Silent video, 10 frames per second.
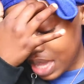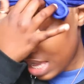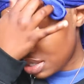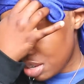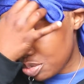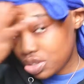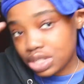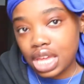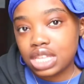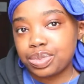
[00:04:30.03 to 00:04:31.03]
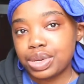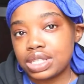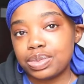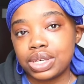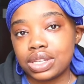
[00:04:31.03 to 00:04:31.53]
I stopped using
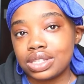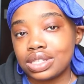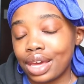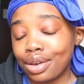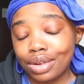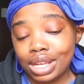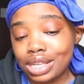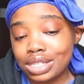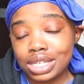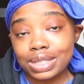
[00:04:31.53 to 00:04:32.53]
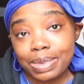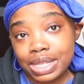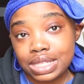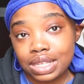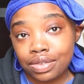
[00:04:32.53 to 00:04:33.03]
Express because that really is
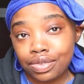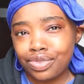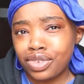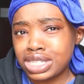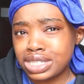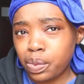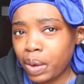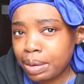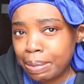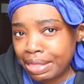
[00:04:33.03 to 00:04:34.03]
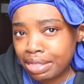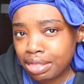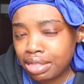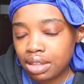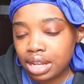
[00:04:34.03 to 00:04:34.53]
expensive for just 1
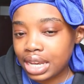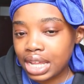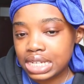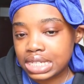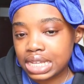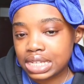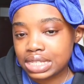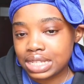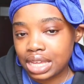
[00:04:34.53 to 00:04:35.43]
month. Ladder